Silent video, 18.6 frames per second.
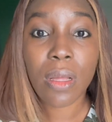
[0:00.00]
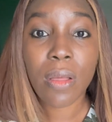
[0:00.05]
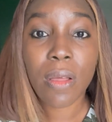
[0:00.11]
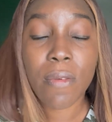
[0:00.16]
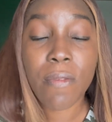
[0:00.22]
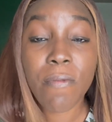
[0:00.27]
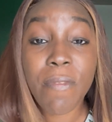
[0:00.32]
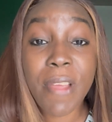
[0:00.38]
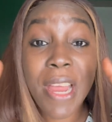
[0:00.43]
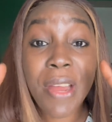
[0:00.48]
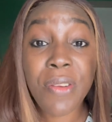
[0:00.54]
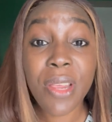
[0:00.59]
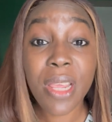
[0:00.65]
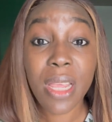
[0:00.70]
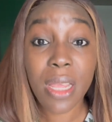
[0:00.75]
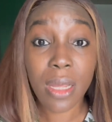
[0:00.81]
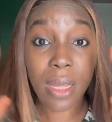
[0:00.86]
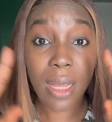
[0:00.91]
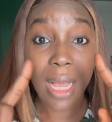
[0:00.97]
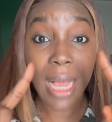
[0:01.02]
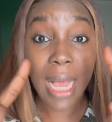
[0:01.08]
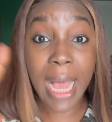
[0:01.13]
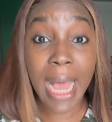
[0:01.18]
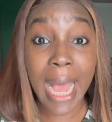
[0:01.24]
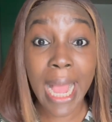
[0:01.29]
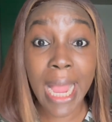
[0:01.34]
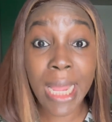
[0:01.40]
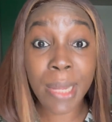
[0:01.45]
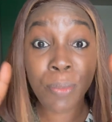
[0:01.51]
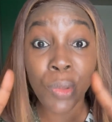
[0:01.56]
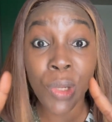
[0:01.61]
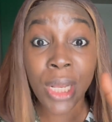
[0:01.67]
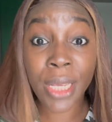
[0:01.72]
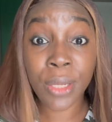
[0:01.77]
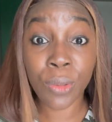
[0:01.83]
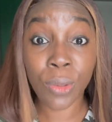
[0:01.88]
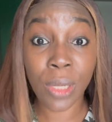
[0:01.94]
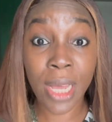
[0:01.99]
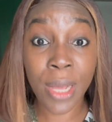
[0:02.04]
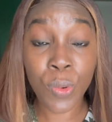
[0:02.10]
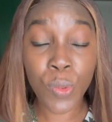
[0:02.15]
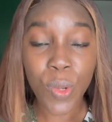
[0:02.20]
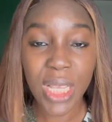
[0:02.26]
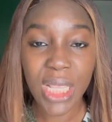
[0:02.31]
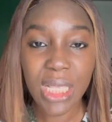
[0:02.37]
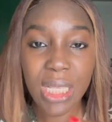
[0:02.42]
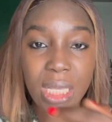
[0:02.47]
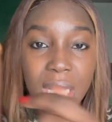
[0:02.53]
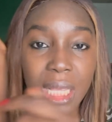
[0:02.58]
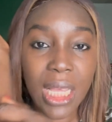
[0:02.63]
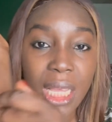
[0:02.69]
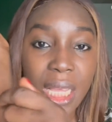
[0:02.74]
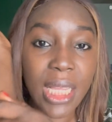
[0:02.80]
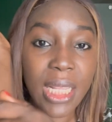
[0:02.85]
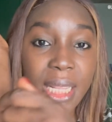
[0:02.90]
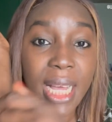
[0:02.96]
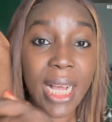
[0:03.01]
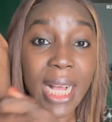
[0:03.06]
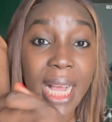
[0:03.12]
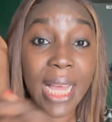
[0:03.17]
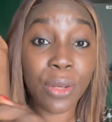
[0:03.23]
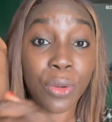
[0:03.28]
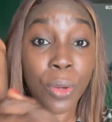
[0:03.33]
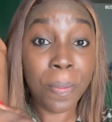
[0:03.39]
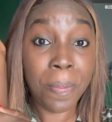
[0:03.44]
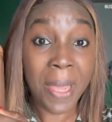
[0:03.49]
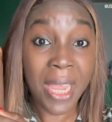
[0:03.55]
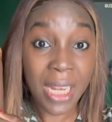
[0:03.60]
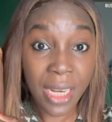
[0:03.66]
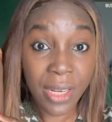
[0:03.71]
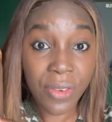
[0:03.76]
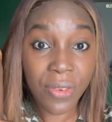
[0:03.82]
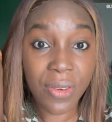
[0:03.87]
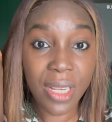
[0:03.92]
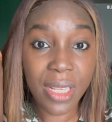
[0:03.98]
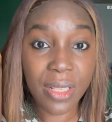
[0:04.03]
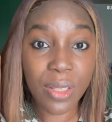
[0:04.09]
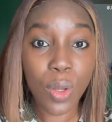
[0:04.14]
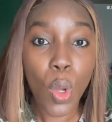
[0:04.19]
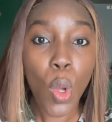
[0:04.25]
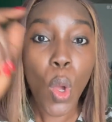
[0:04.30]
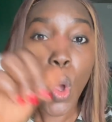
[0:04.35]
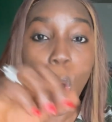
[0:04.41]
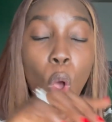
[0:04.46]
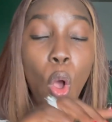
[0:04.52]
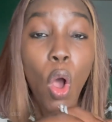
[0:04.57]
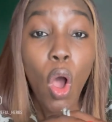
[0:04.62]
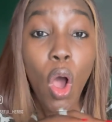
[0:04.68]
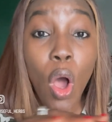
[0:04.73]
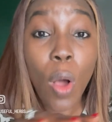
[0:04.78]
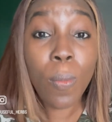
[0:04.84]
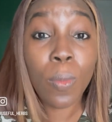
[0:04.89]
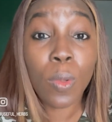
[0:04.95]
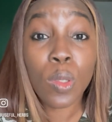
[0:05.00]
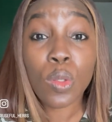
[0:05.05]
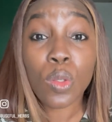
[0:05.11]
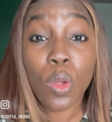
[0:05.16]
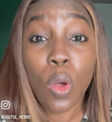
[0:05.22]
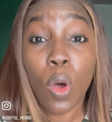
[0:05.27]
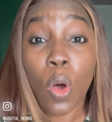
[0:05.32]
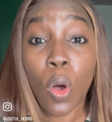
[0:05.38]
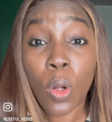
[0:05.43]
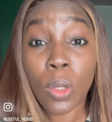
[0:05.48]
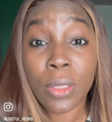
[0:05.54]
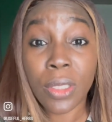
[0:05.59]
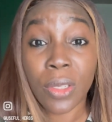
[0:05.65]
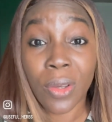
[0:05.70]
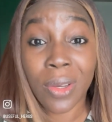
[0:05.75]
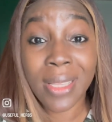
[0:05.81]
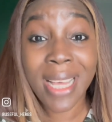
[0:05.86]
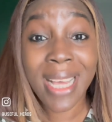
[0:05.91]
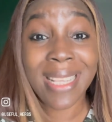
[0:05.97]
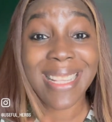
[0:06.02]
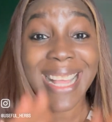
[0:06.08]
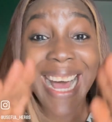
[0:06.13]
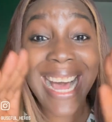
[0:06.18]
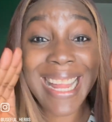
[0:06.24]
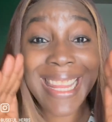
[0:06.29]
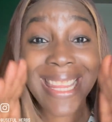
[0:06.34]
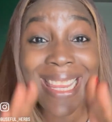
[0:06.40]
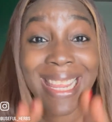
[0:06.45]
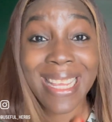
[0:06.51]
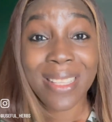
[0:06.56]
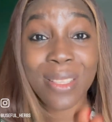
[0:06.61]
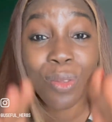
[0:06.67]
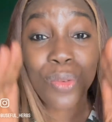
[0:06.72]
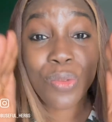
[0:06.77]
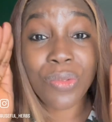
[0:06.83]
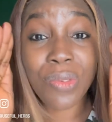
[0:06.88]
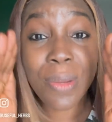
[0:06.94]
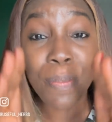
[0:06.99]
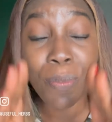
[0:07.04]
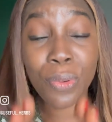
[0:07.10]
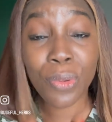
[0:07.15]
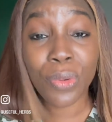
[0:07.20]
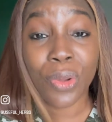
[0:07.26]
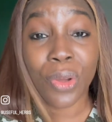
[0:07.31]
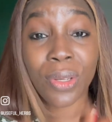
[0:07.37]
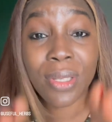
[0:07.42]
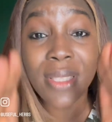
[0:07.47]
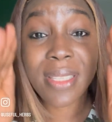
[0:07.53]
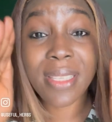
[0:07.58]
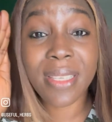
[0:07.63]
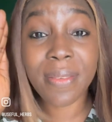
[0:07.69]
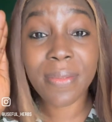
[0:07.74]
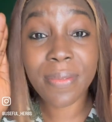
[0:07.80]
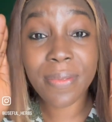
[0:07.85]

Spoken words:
very high molecular weight that cannot penetrate. Almost all the others are linked to reproductive